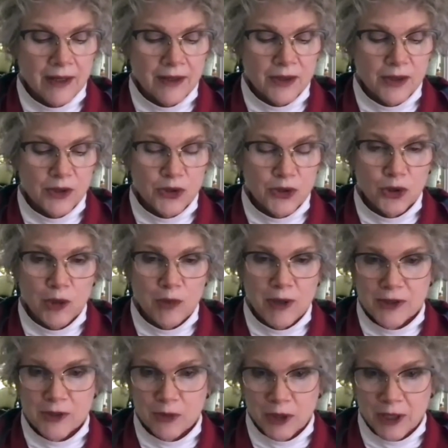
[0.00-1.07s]
So Joab has
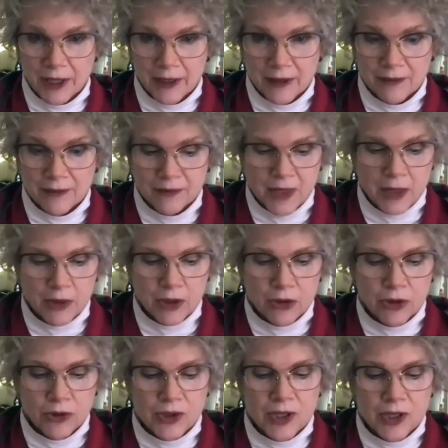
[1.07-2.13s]
a plan. He
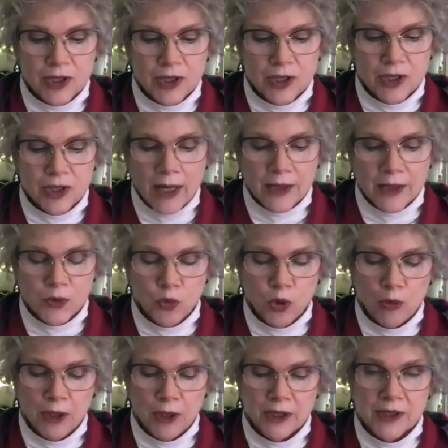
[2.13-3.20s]
recruits a wise
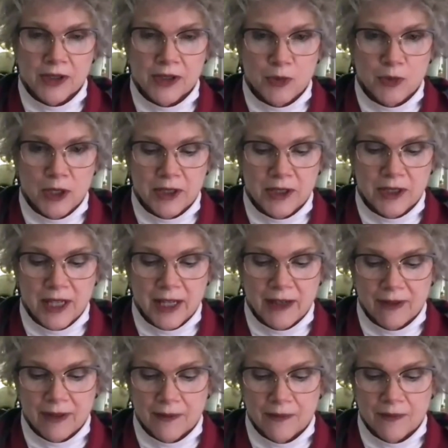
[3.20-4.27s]
woman to speak to
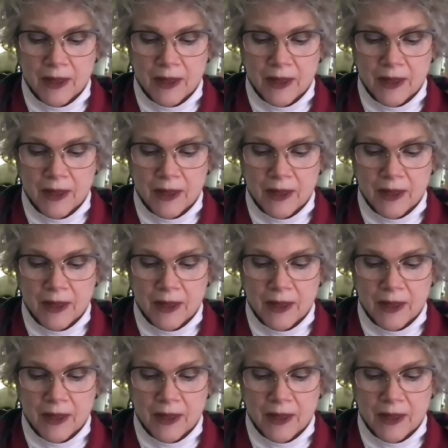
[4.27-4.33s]
David.